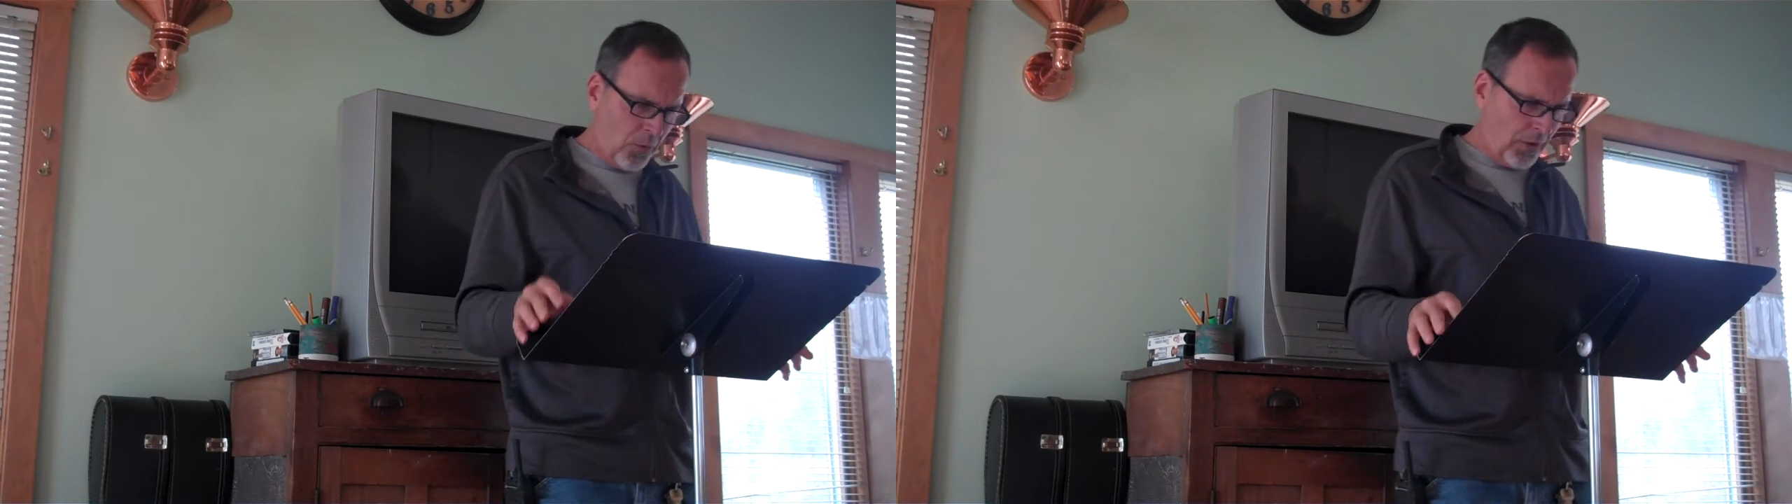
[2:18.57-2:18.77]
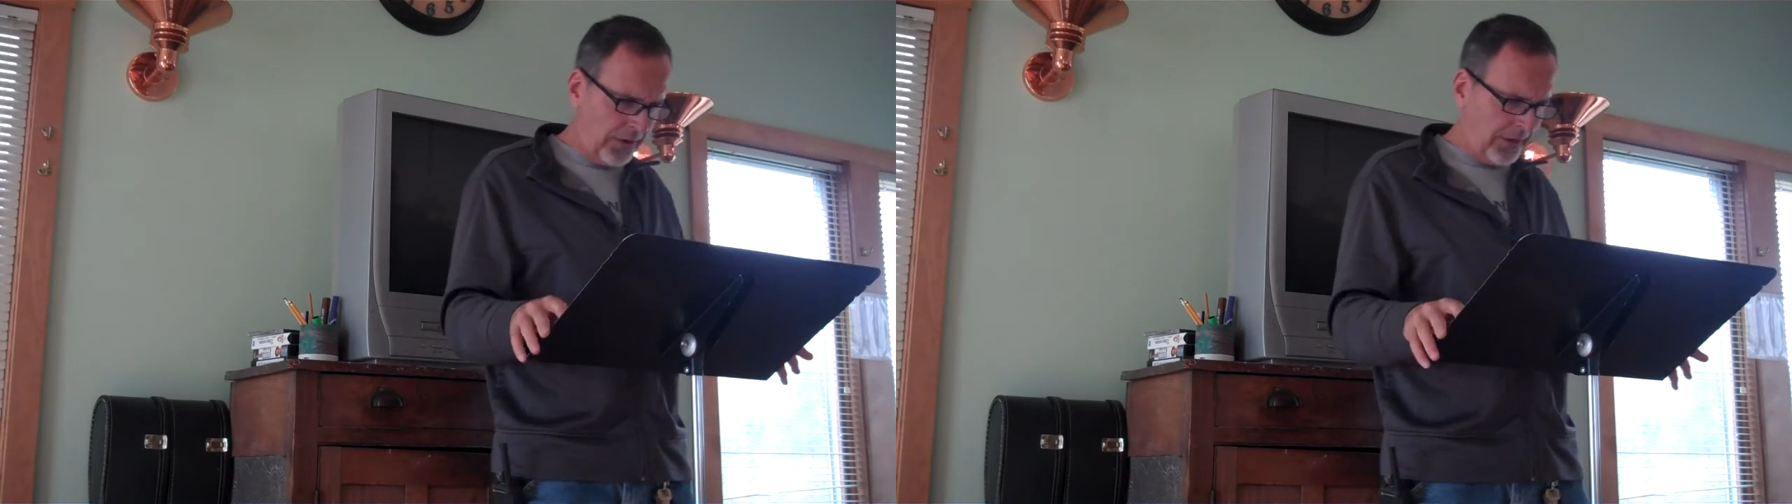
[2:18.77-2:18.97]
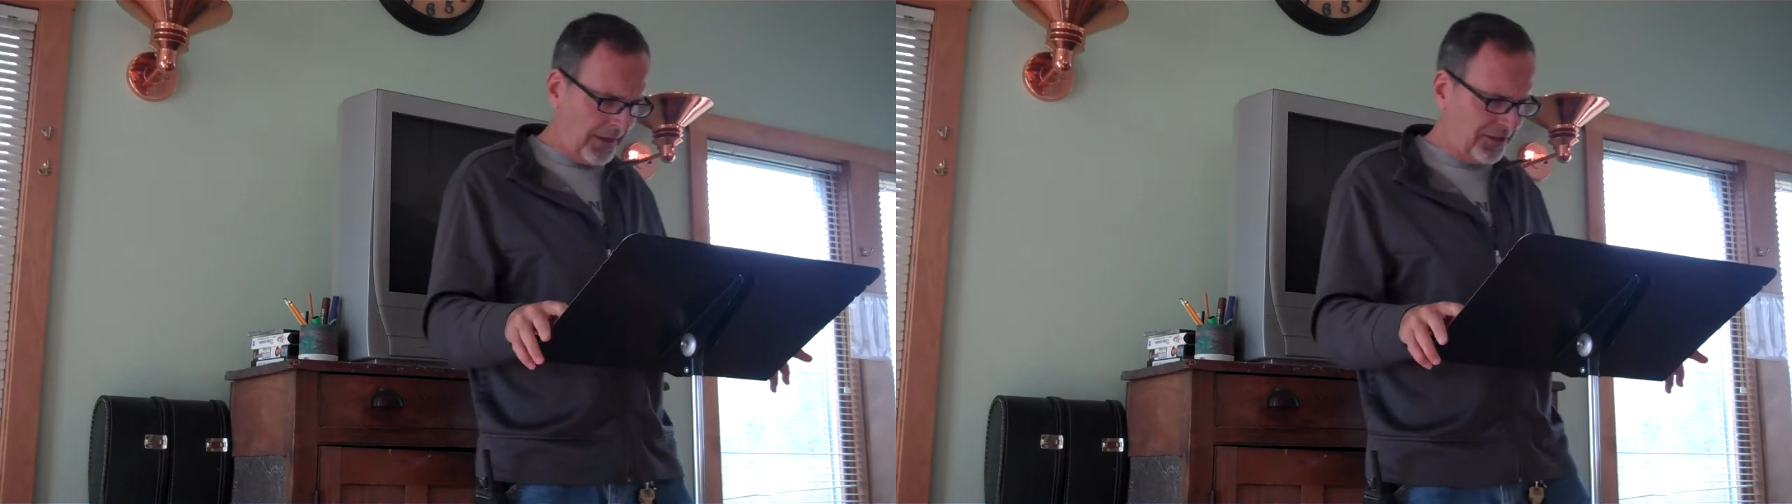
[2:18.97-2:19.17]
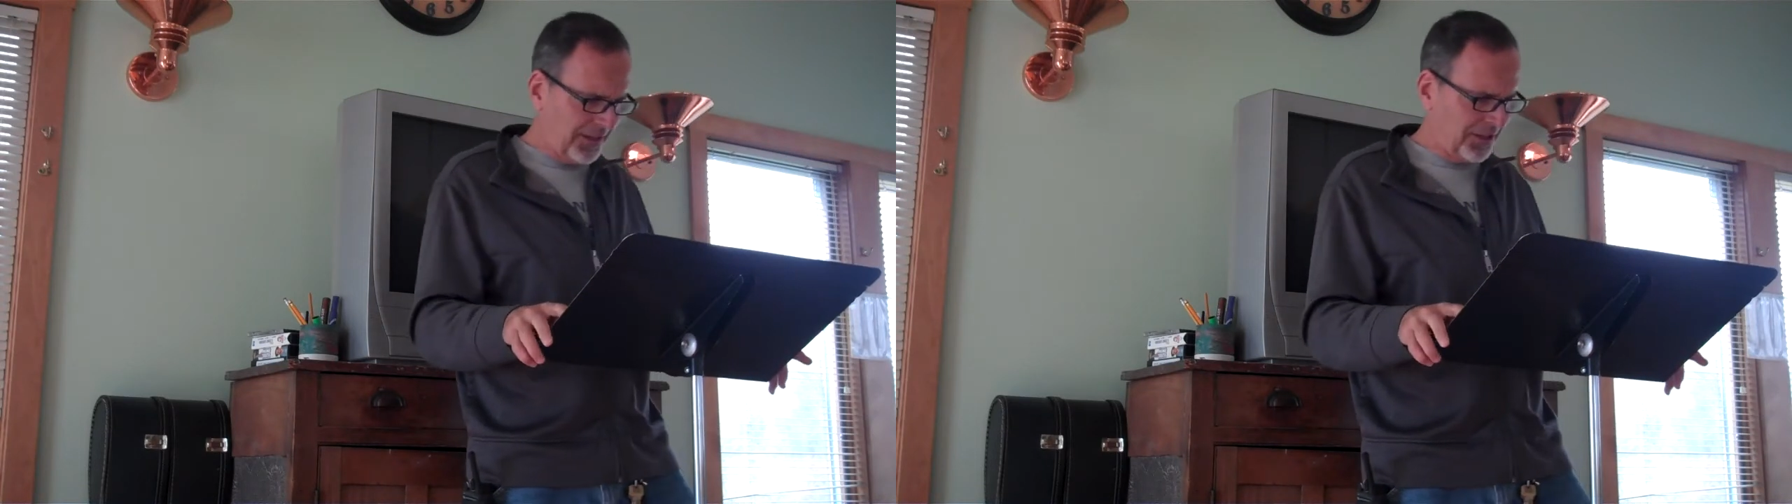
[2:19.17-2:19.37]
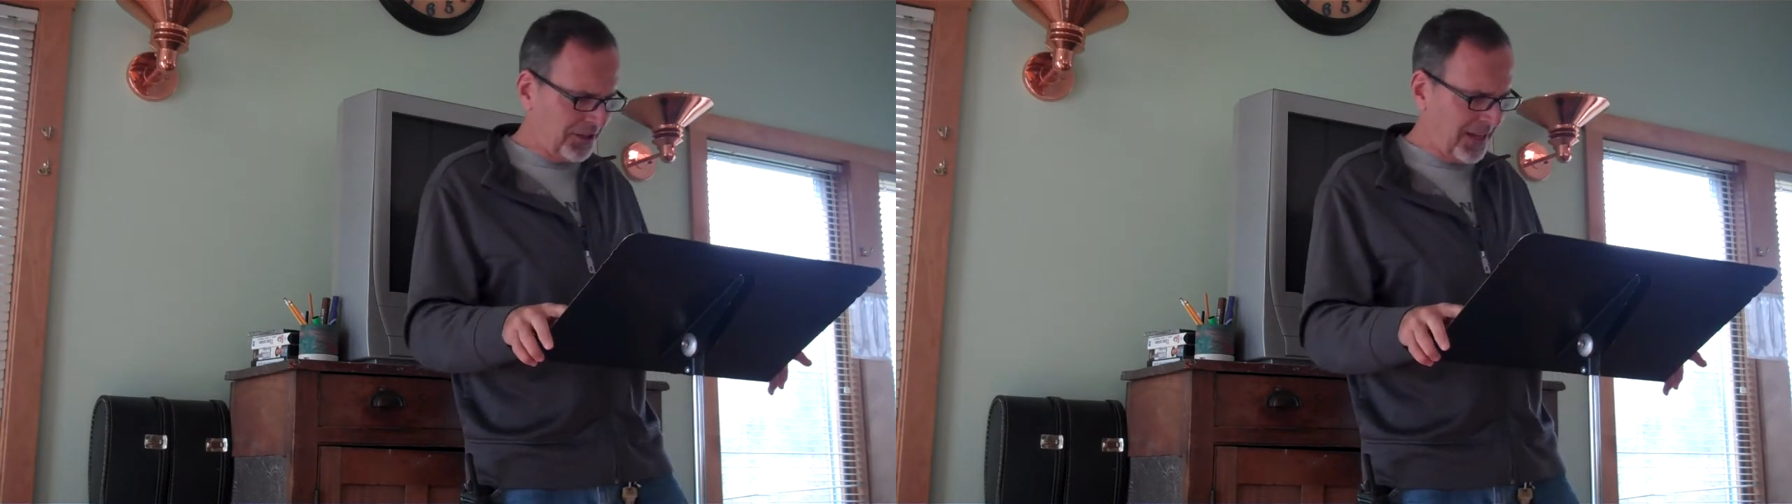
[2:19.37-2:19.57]
one of the things
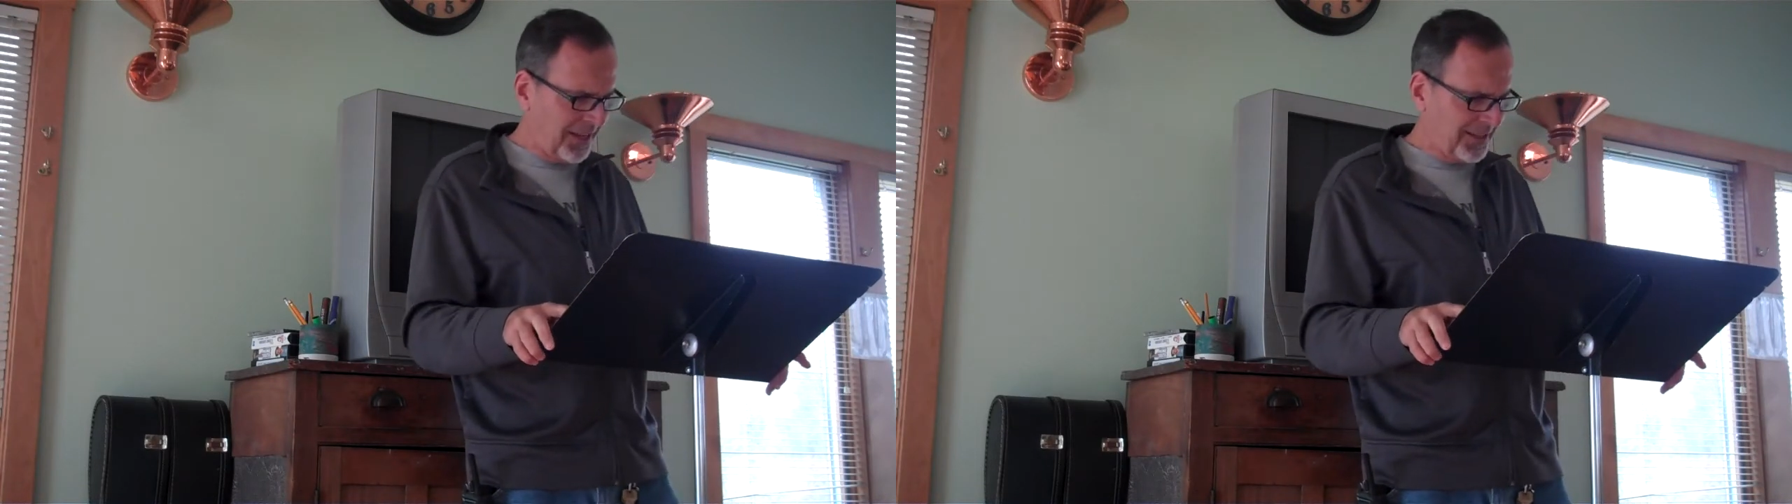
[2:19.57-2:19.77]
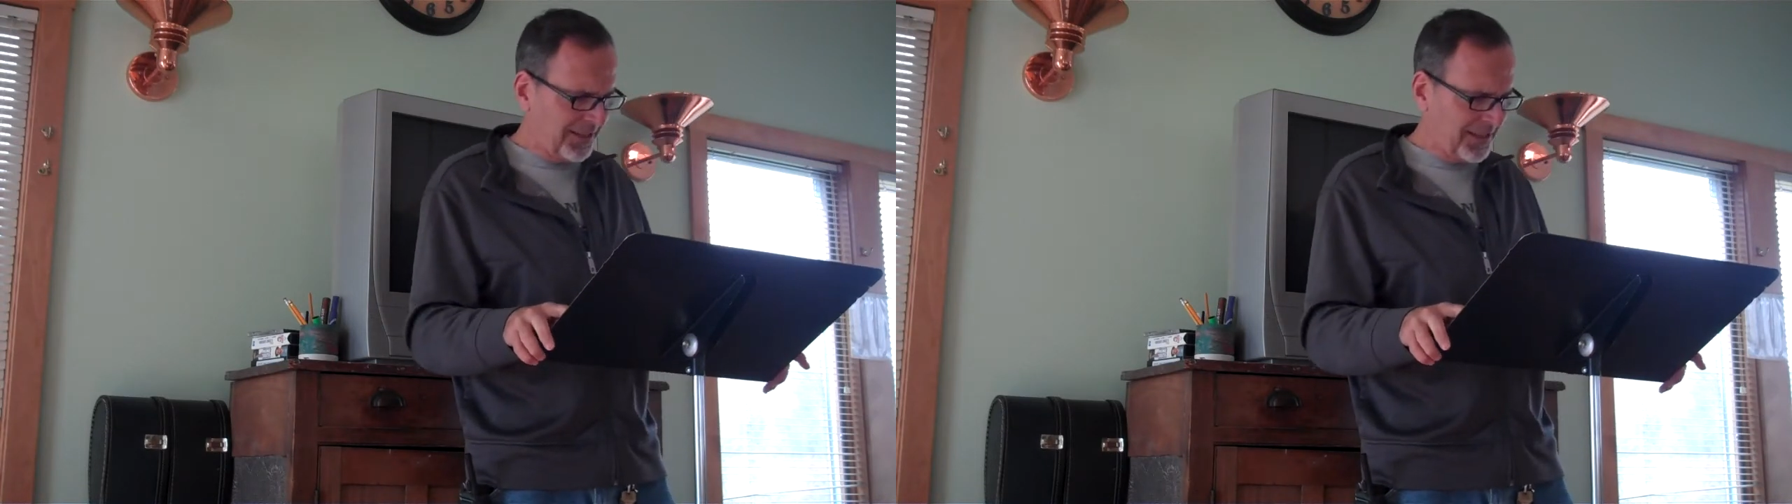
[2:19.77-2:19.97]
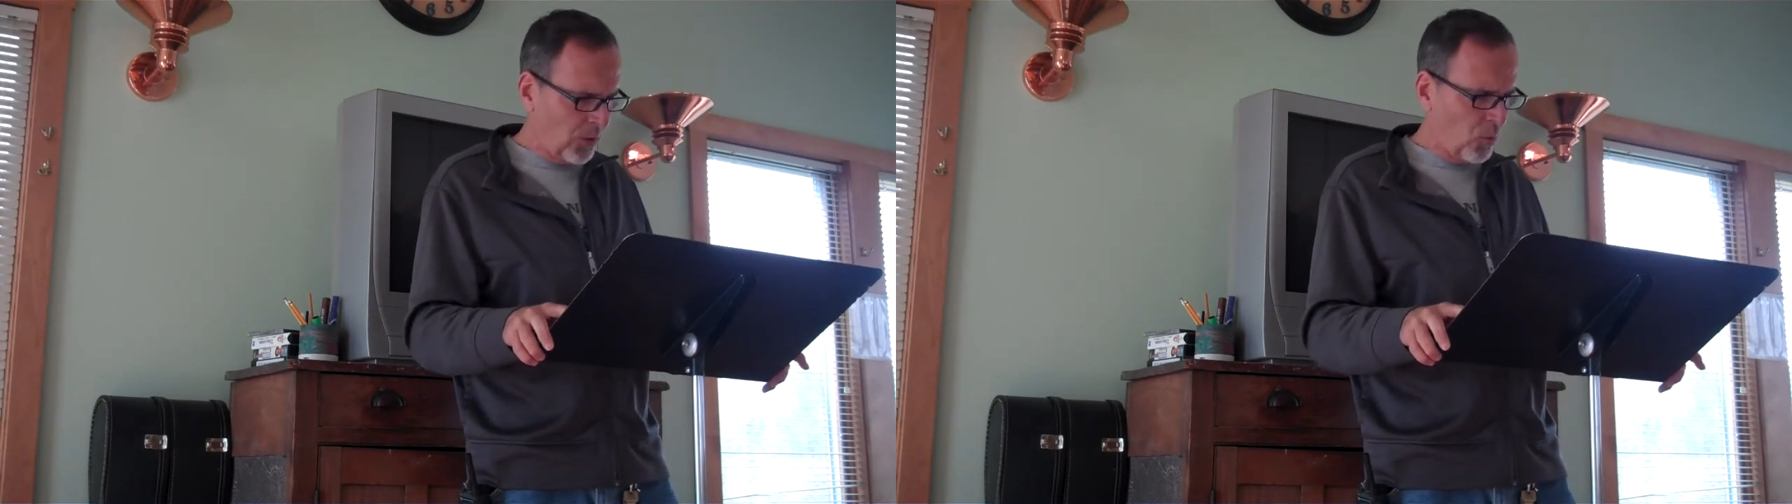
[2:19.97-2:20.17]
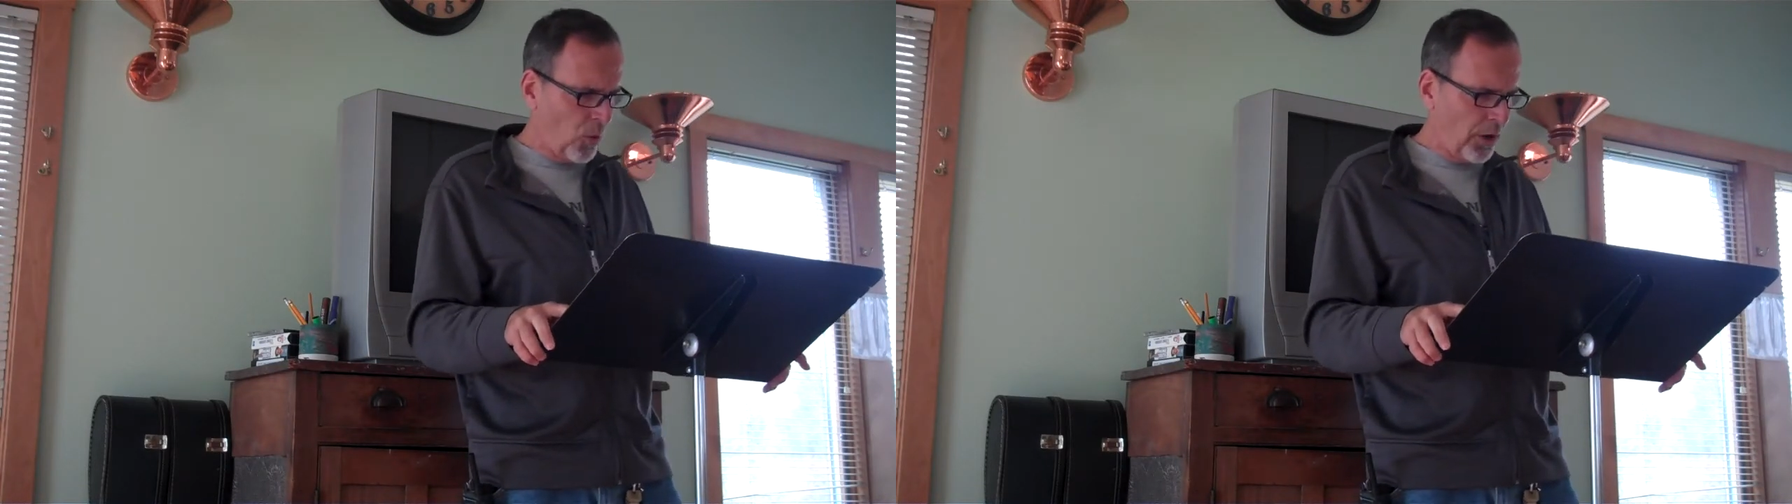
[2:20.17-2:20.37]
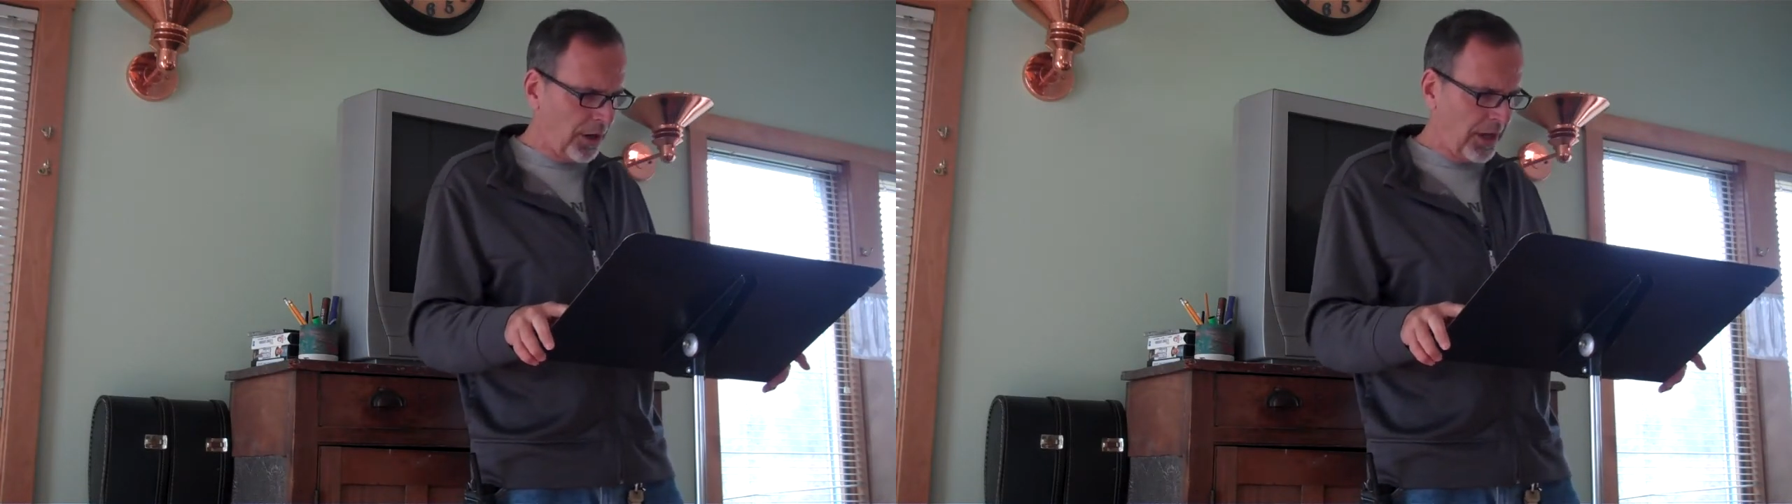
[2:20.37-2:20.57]
that he says is that
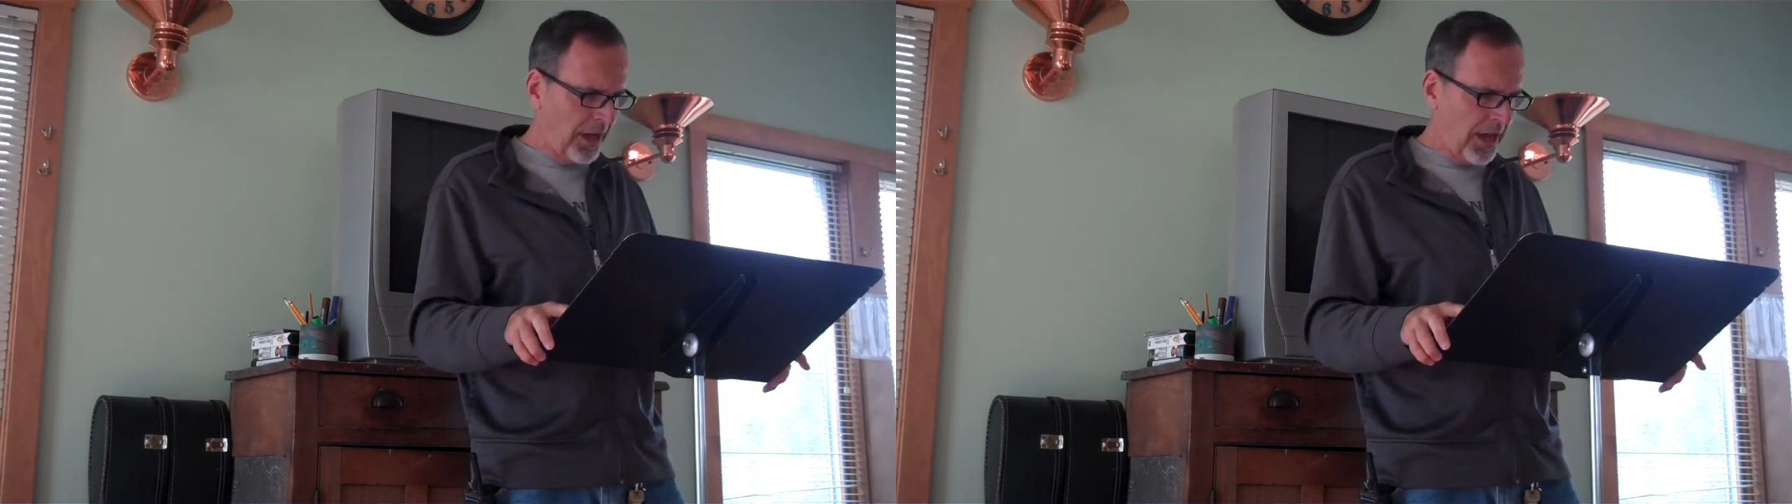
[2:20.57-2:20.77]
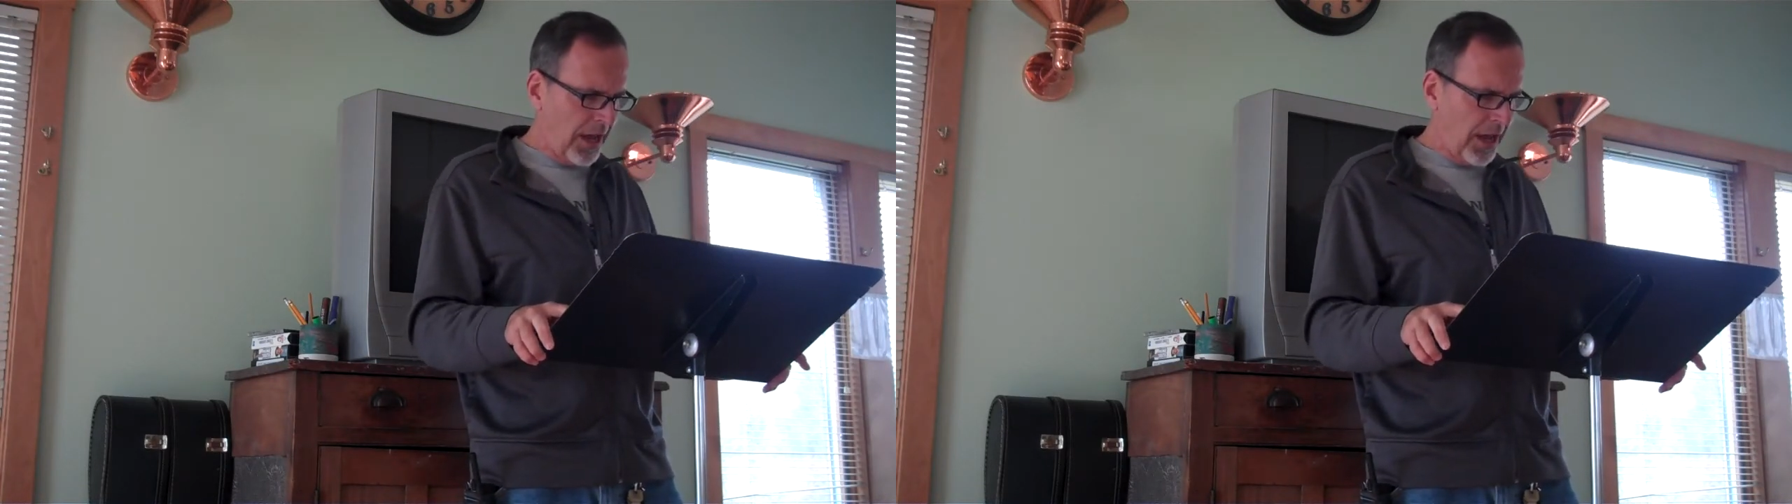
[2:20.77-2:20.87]
work